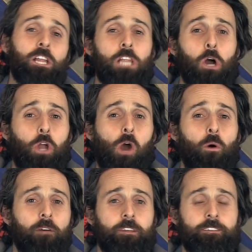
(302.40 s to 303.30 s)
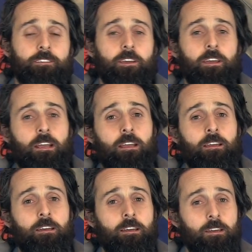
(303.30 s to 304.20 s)
a logo on this thing.
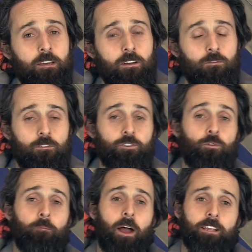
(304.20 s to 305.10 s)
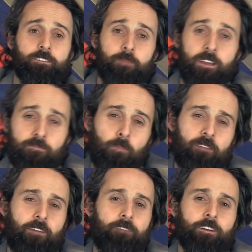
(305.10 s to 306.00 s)
Which reminds me of my
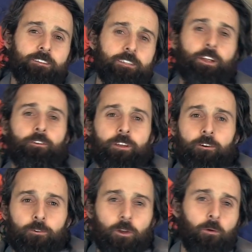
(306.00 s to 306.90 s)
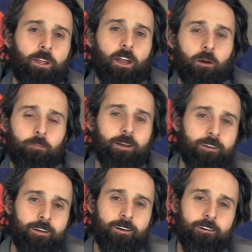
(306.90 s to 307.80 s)
favorite cereal growing up,
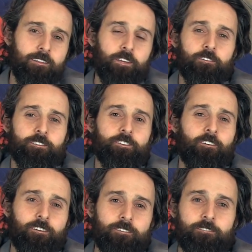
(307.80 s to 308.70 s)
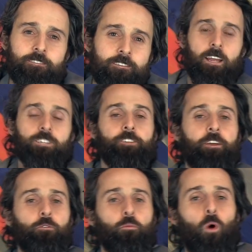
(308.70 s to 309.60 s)
Little Circles. Here's the
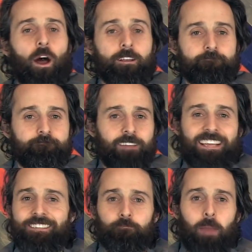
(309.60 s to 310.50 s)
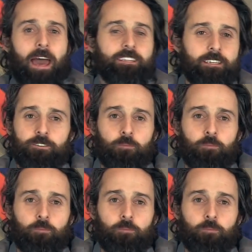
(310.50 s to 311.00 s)
thing with Watt. He's past his